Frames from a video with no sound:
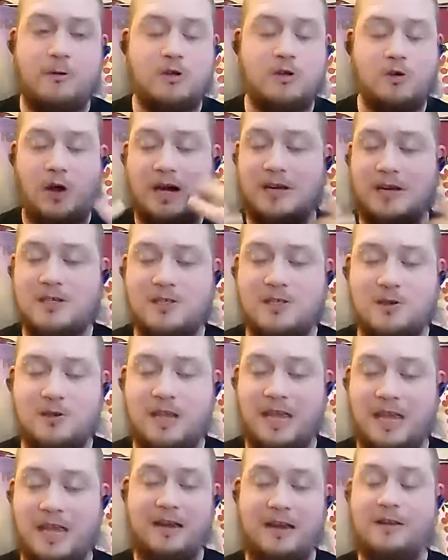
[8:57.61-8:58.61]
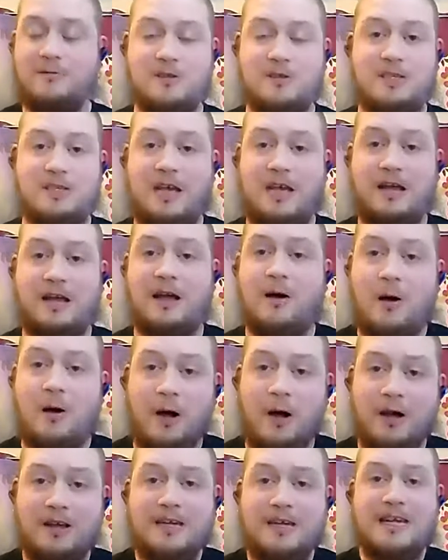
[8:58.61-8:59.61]
I'm trying to suck it in, just like,
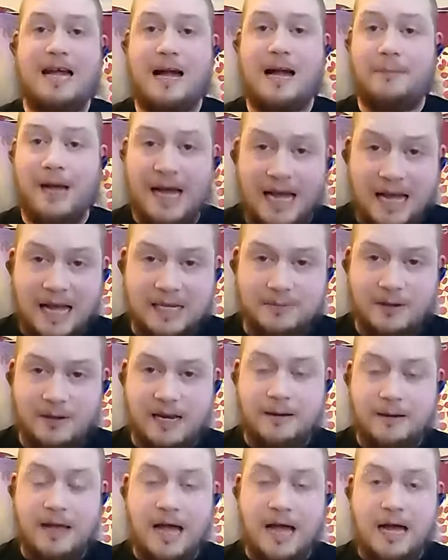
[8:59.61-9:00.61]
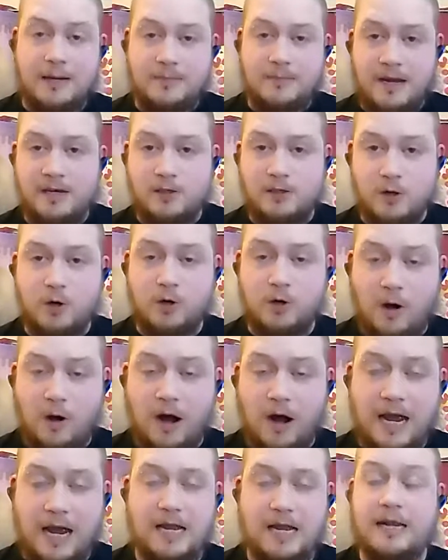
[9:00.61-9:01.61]
oh, I'm a hard man, hard men don't
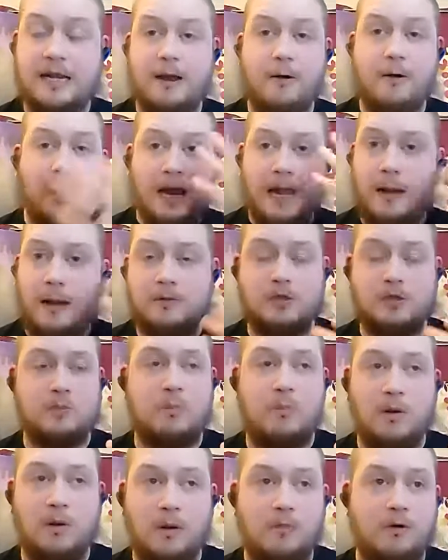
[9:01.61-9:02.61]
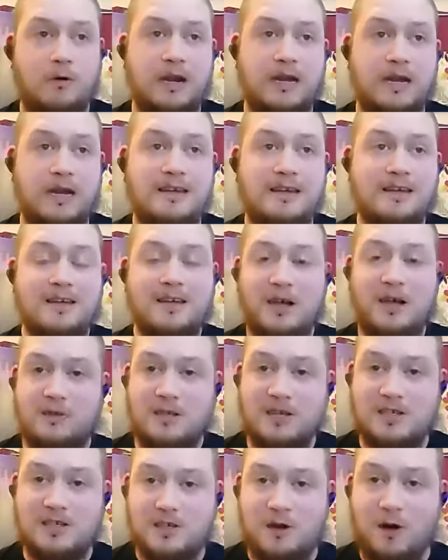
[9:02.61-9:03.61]
cry. And here I am just blubbering
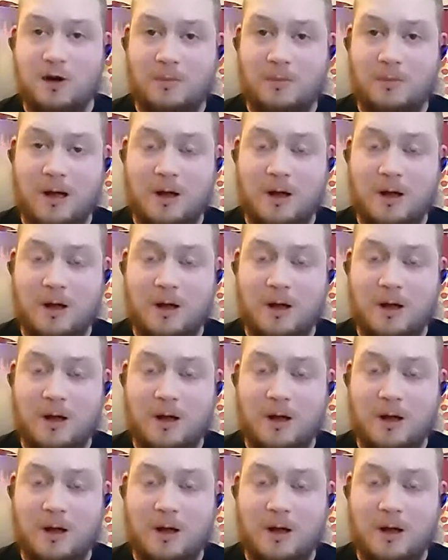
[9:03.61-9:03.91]
this song